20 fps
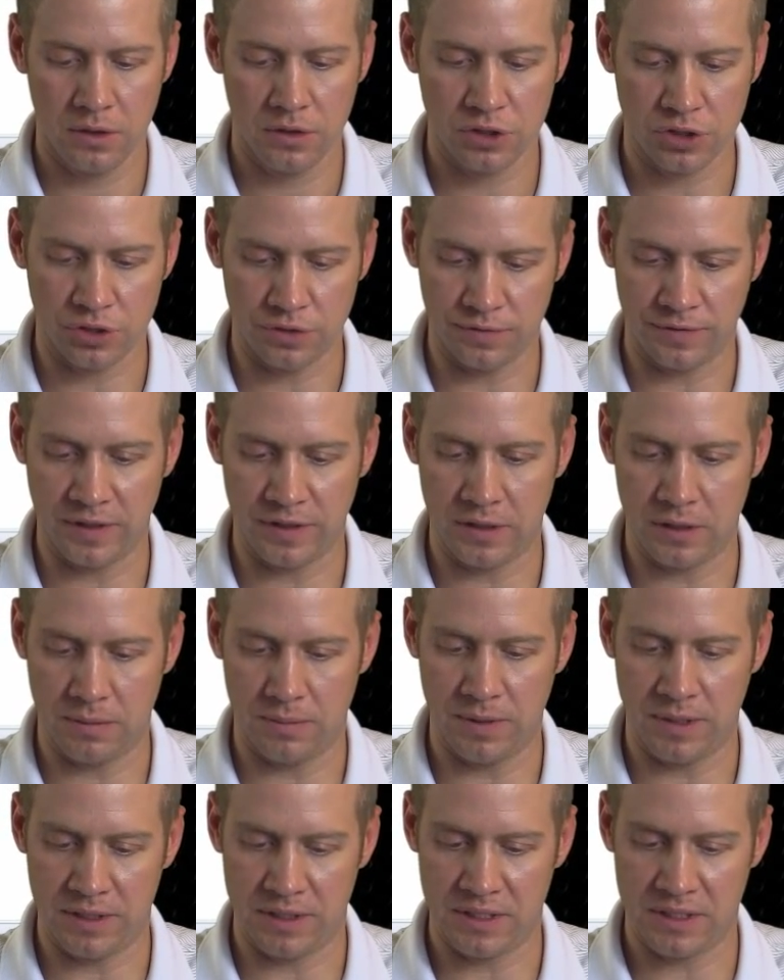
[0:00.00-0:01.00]
show
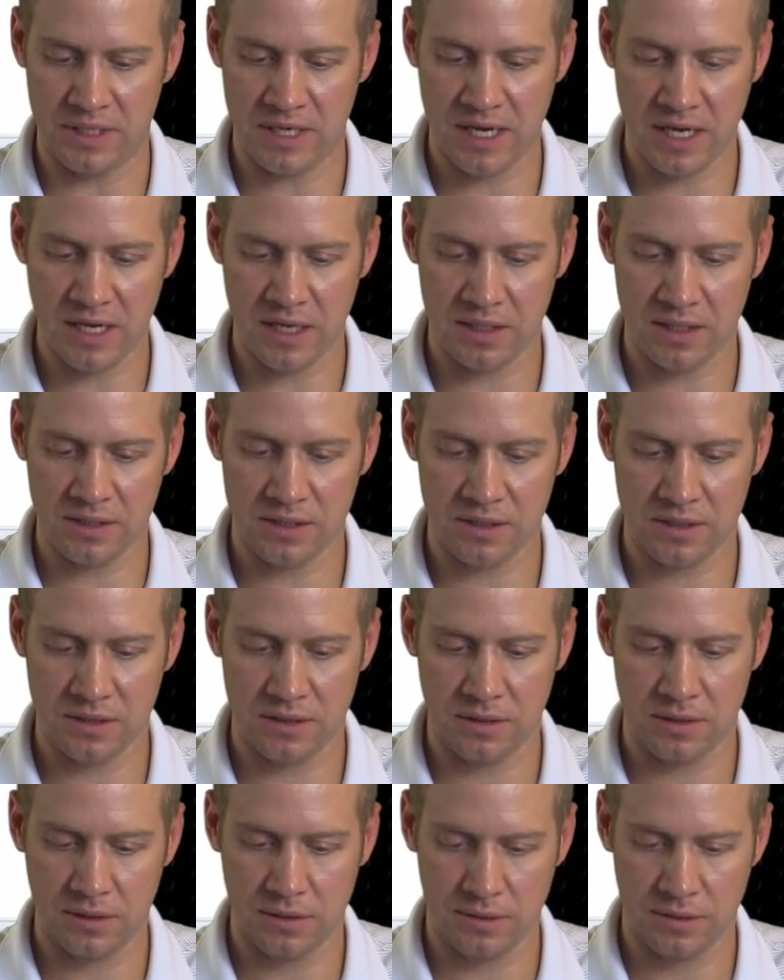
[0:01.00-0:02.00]
VTP
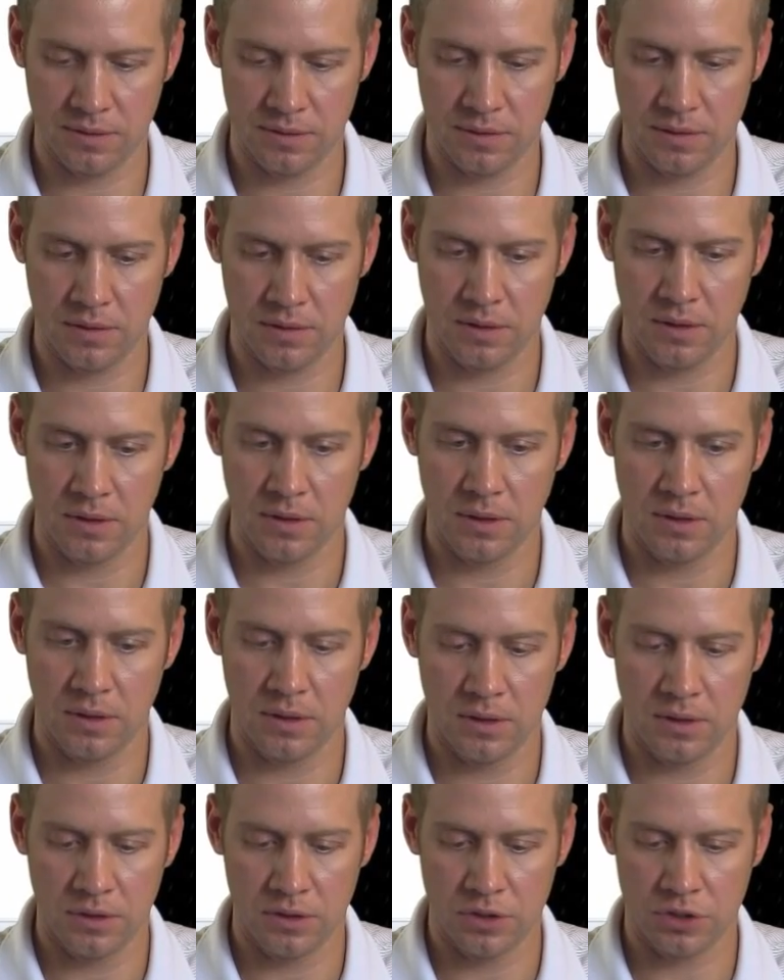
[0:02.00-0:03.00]
status,
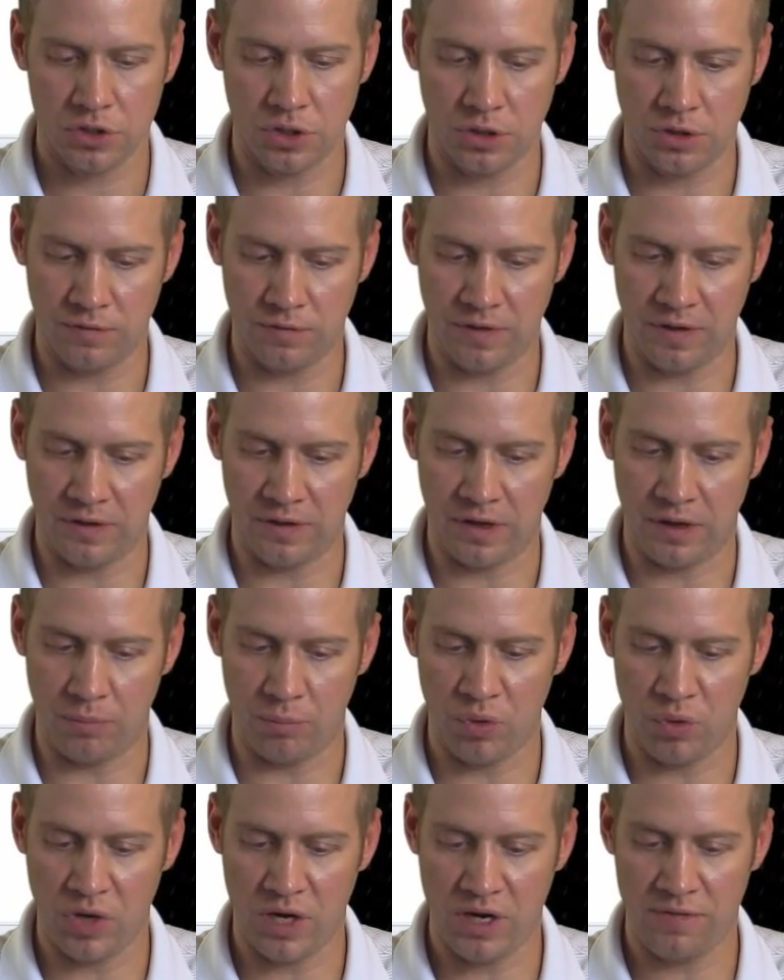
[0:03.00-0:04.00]
show
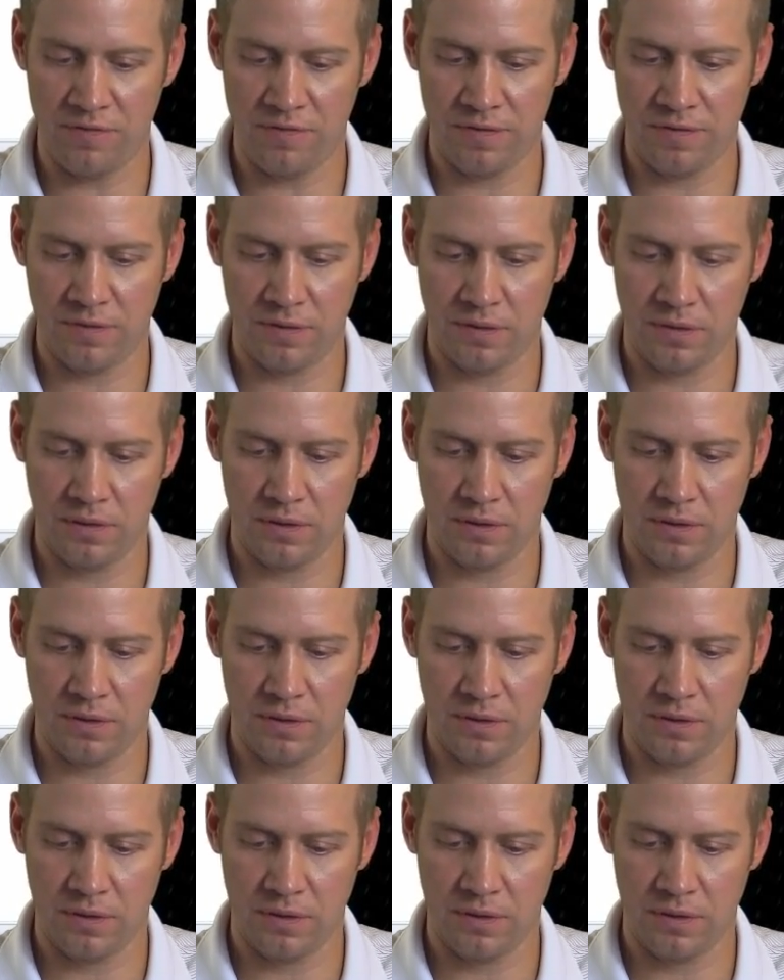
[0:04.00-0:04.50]
VLAN brief.